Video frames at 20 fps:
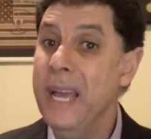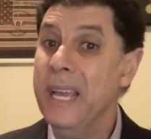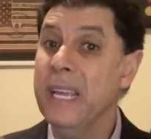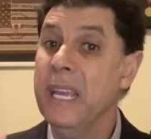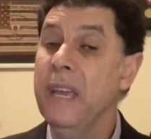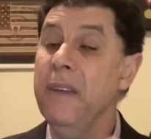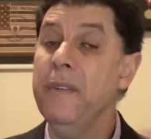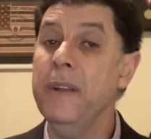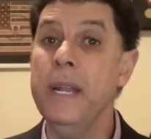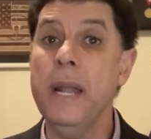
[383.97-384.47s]

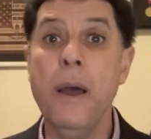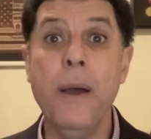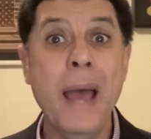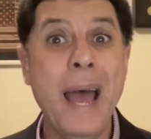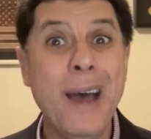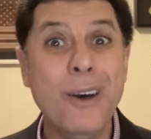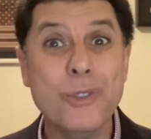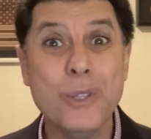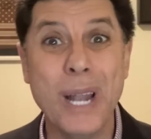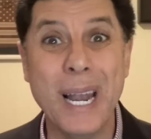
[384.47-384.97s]
given now
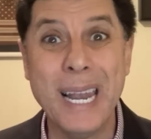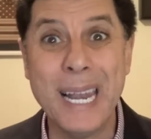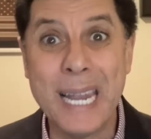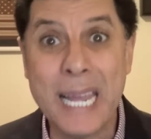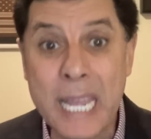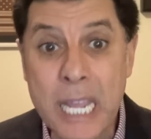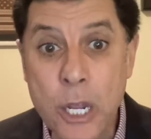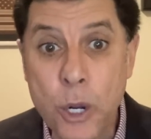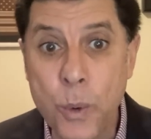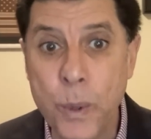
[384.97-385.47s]
how the
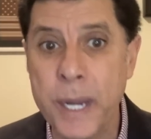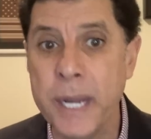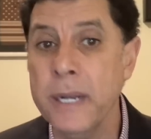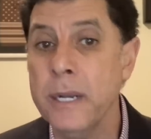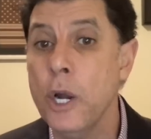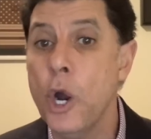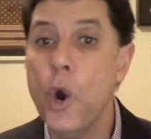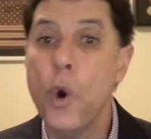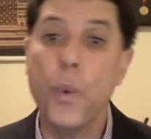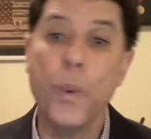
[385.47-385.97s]

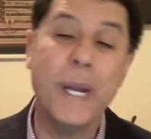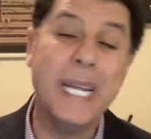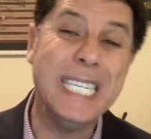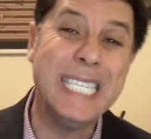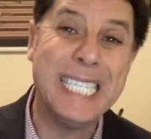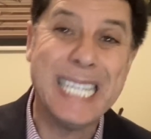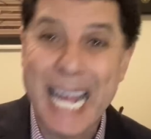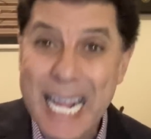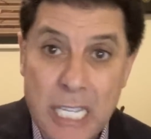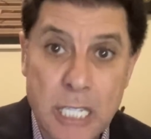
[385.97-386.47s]
lingering
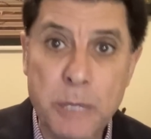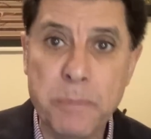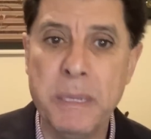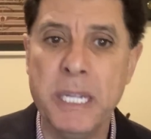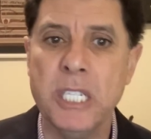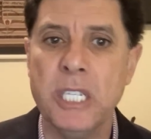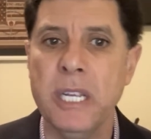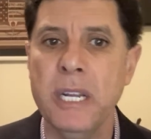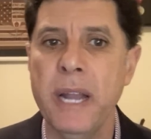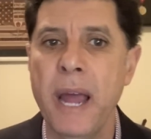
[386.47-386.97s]

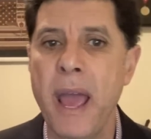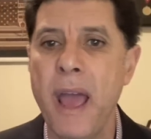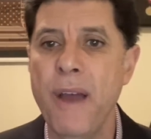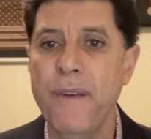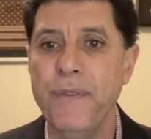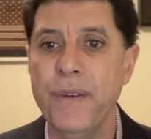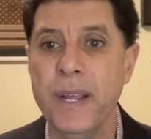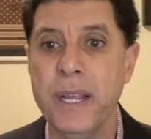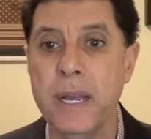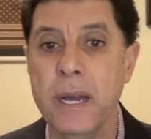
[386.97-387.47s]
resentments in
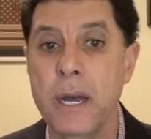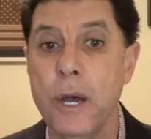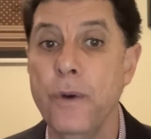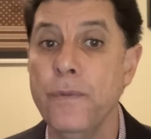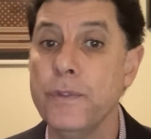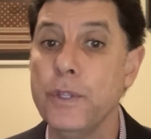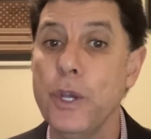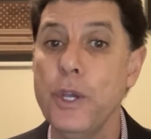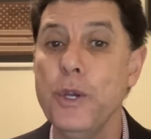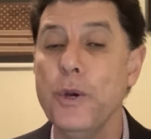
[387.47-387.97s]
Africa
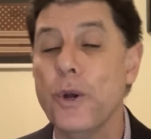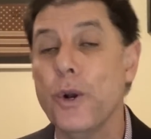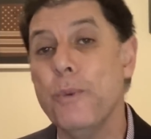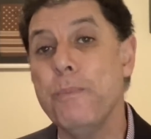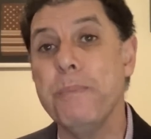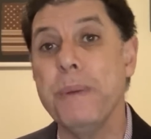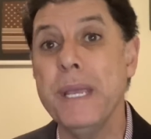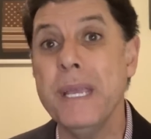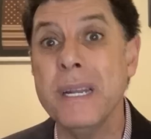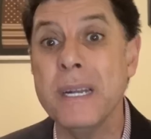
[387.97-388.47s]
of the
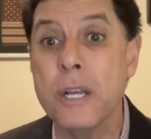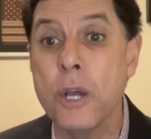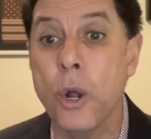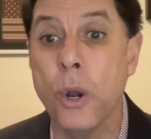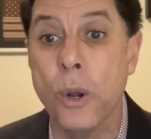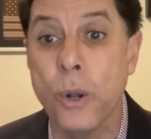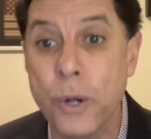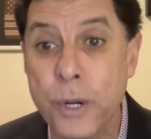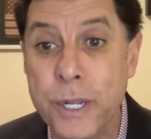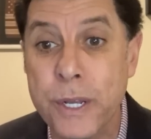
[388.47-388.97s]
European
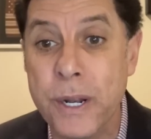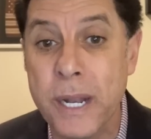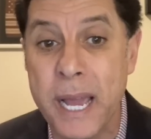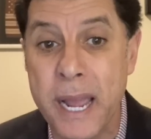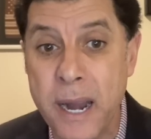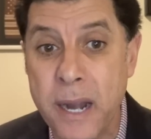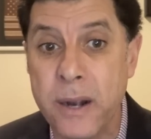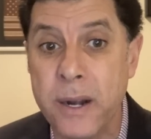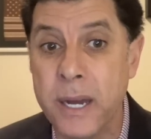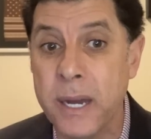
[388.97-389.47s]
colonial
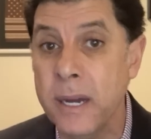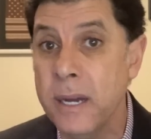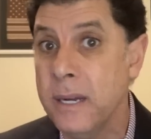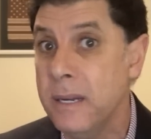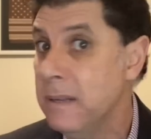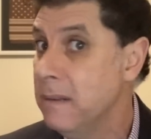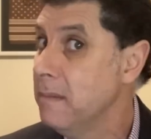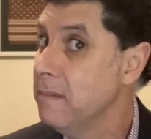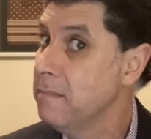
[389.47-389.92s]
era,